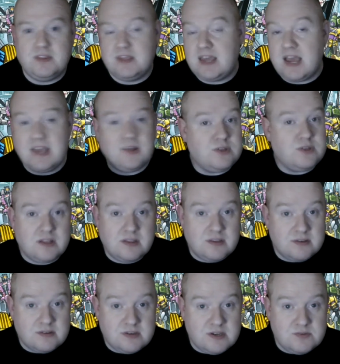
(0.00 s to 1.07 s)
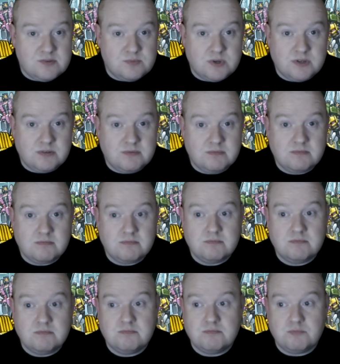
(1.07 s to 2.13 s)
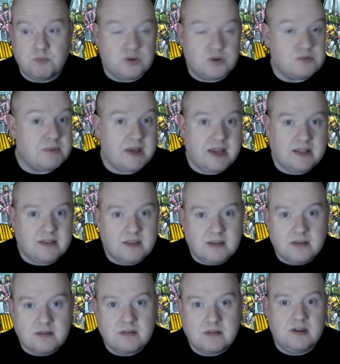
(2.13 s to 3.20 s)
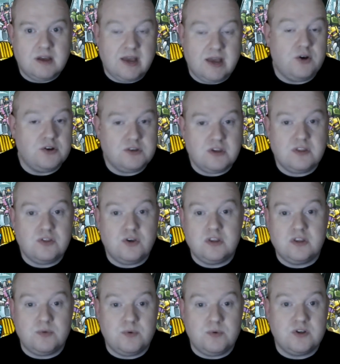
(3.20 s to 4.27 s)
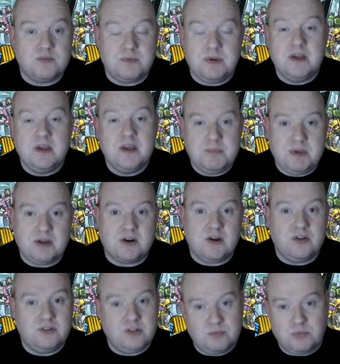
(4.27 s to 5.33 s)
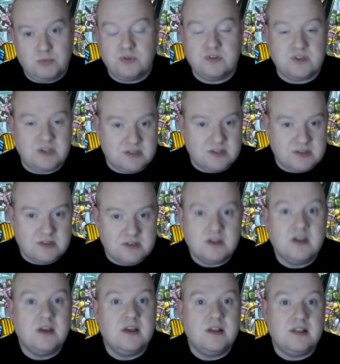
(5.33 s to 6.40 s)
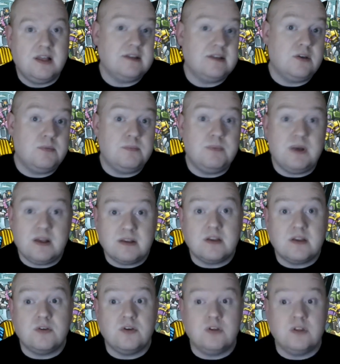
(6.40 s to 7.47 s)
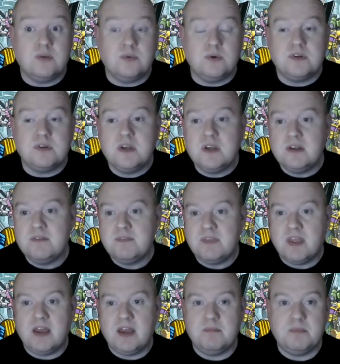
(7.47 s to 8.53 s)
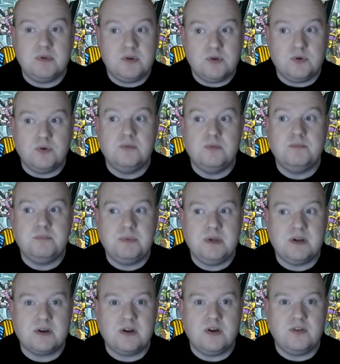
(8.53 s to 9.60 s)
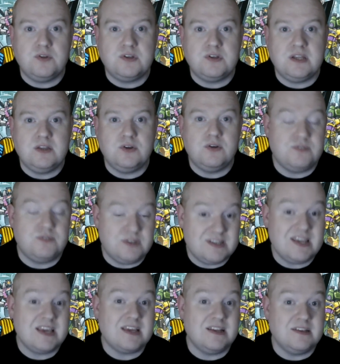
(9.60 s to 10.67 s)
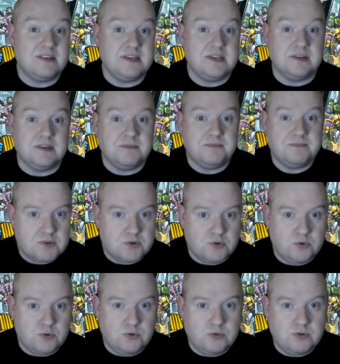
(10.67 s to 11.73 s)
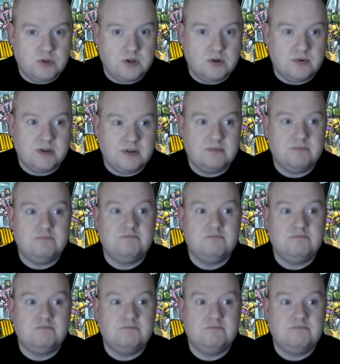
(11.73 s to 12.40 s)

the guy who did season one wasn't bad. I honestly thought it was Peter Cullen did both seasons. That's how good he was. But no, Peter Cullen was signed on for the second season. So you know what?